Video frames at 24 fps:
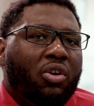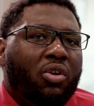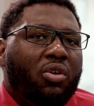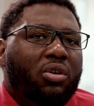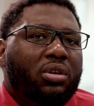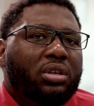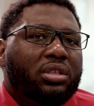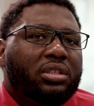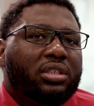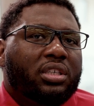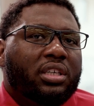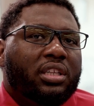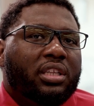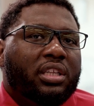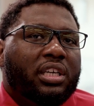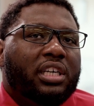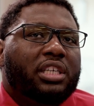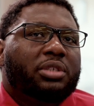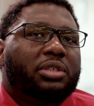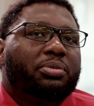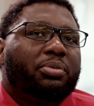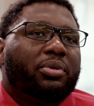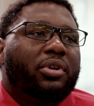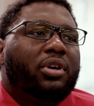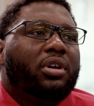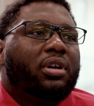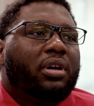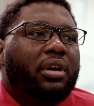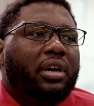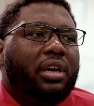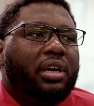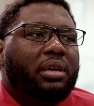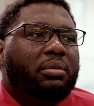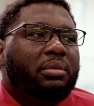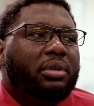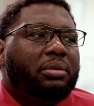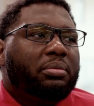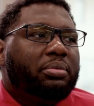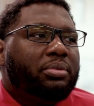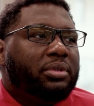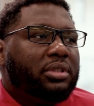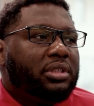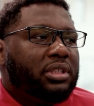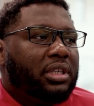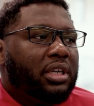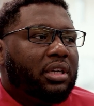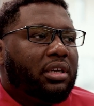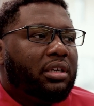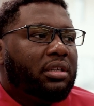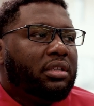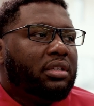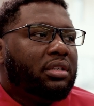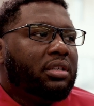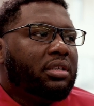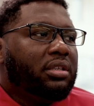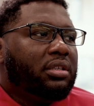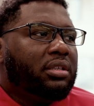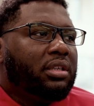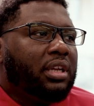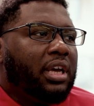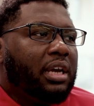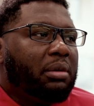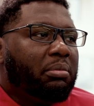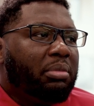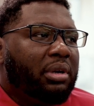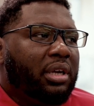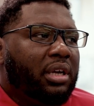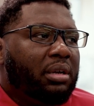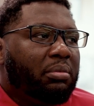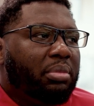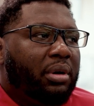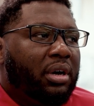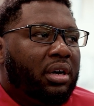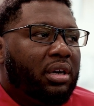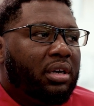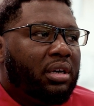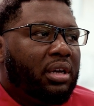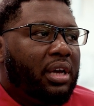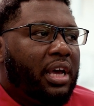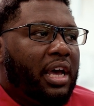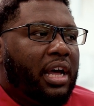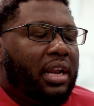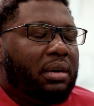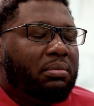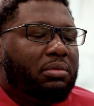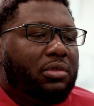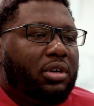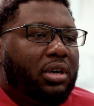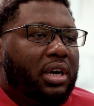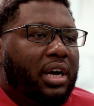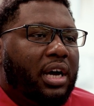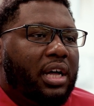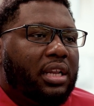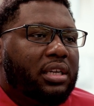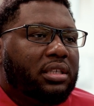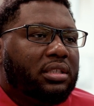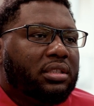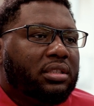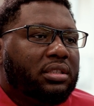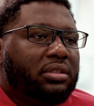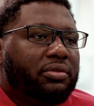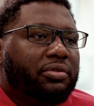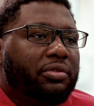going to this program in particular, like being a part of Alamo Colleges